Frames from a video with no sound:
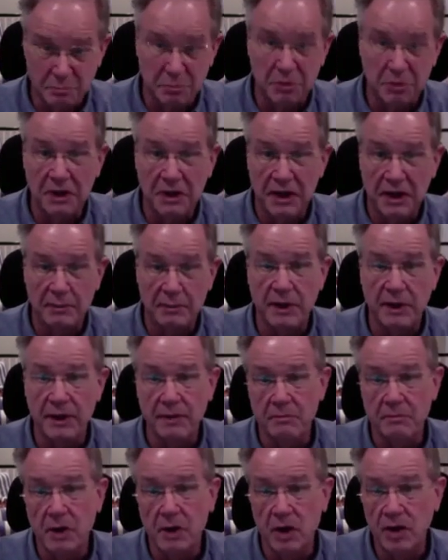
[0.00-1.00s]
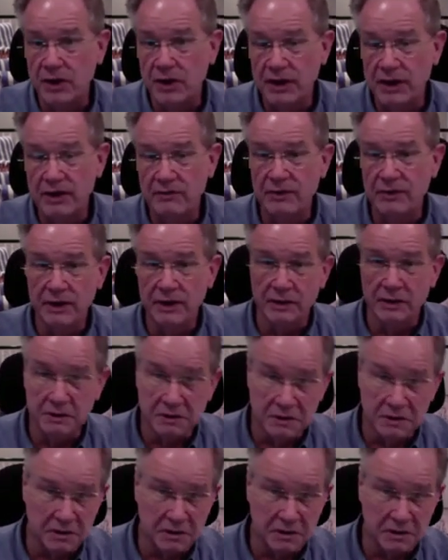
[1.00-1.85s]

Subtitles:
primary marketing vehicle